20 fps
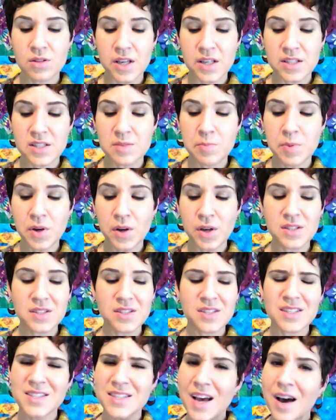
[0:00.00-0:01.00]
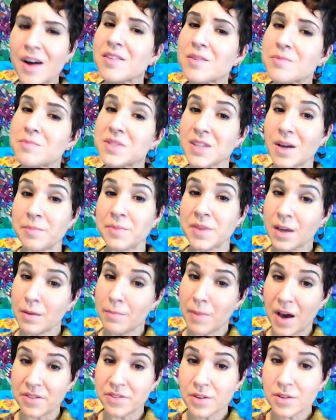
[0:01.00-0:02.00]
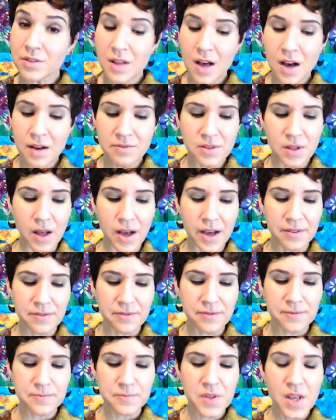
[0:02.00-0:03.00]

experience to tell them something about their love life.